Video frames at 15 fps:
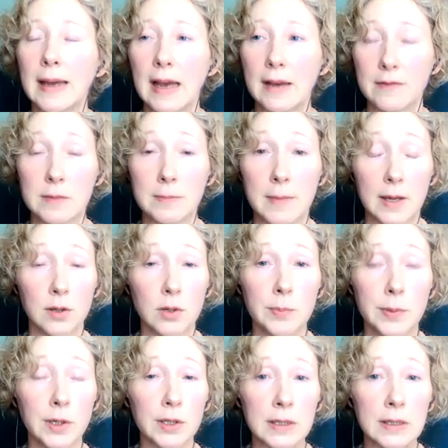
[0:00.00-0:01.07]
heavy metal
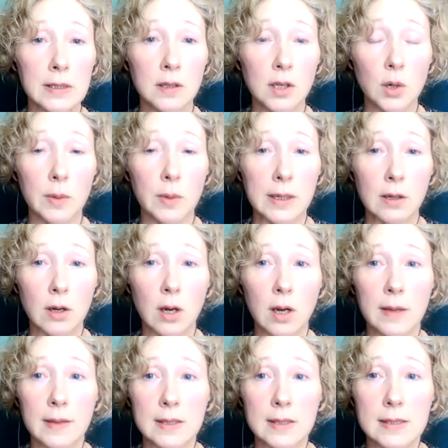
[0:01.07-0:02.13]
burden going
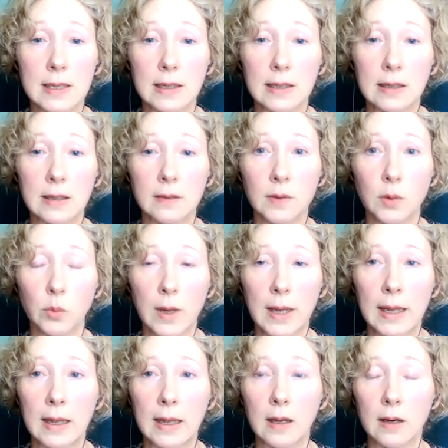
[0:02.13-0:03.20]
on that's getting in the
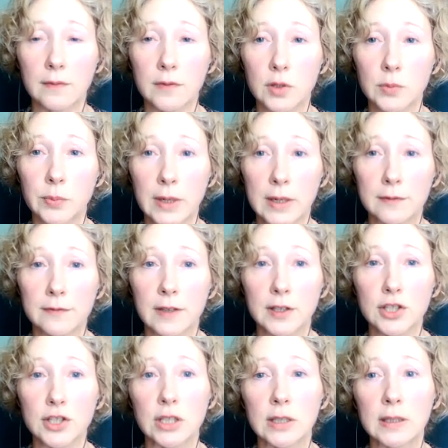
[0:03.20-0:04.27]
way of their brain
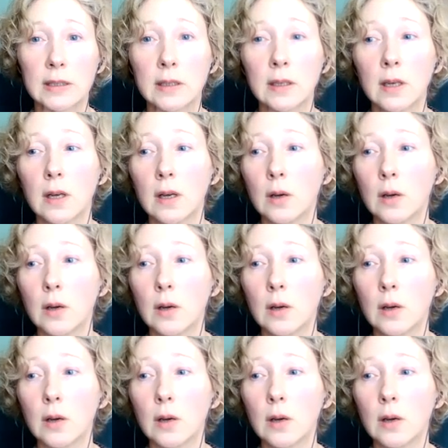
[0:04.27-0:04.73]
function.